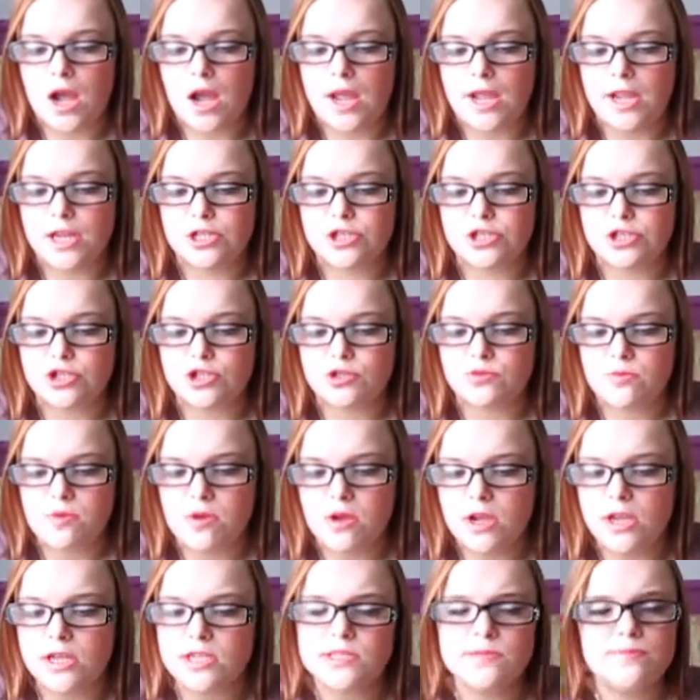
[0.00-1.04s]
It
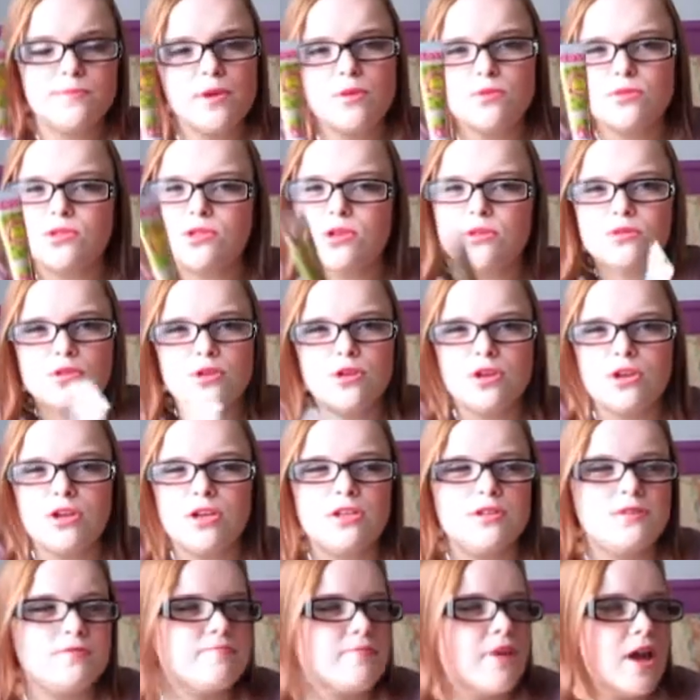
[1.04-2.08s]
smells so
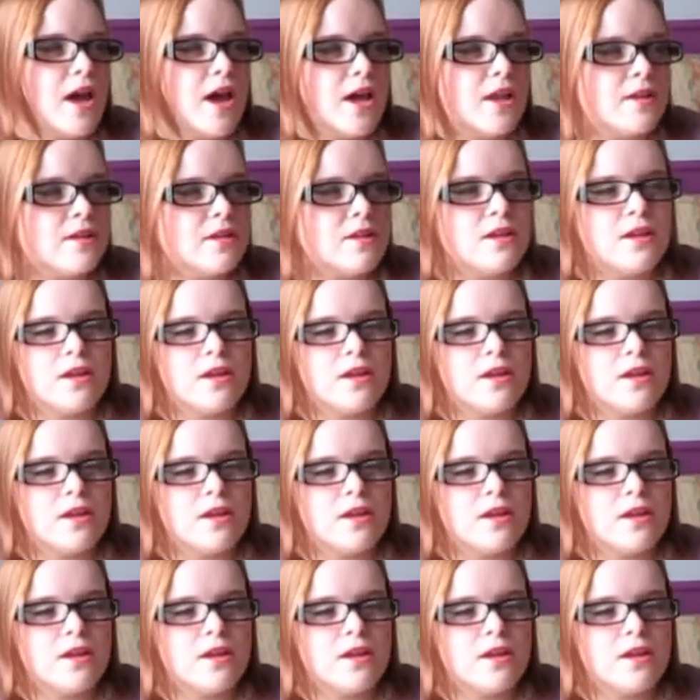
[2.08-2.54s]
good, man.